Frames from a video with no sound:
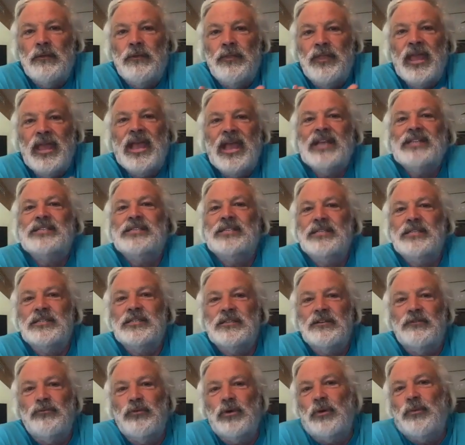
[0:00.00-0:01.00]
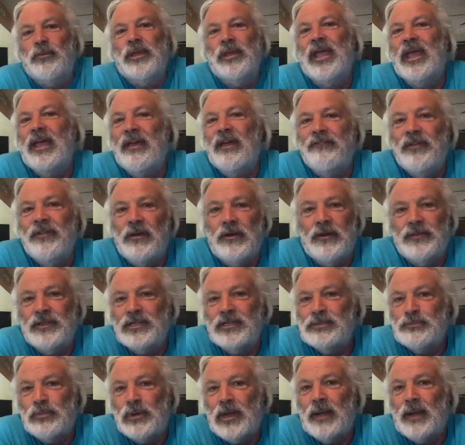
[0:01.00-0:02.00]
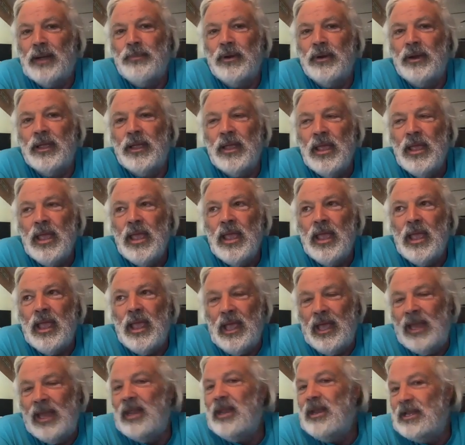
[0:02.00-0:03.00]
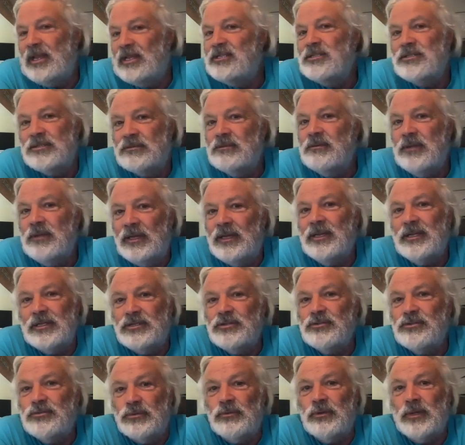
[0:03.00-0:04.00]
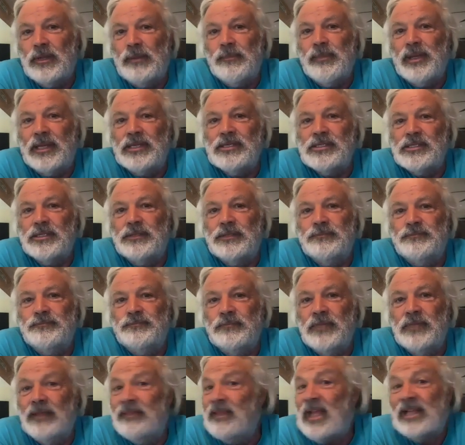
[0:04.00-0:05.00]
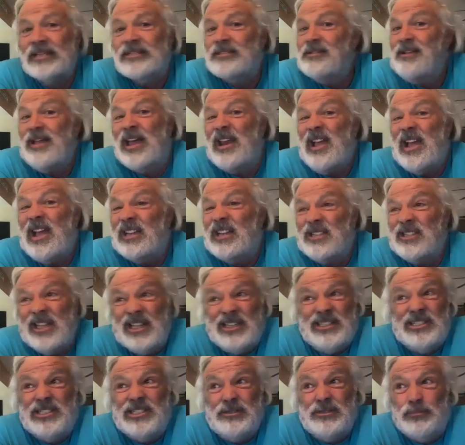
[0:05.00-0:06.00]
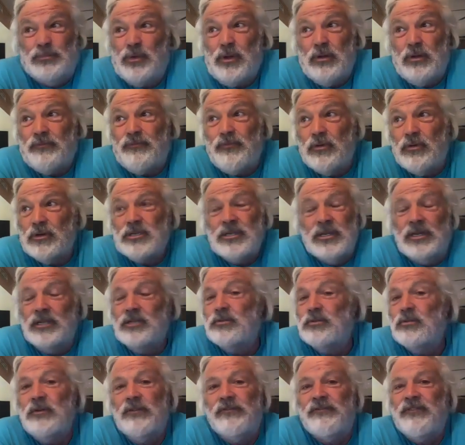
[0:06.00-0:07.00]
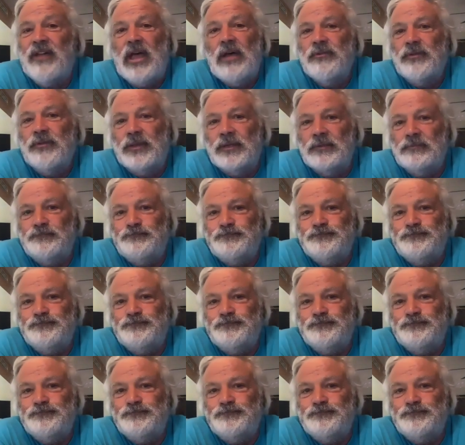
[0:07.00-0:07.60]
the essence of what we have here on this property. And it is truly amazing. And that's not us. That's just, we were fortunate to have found it.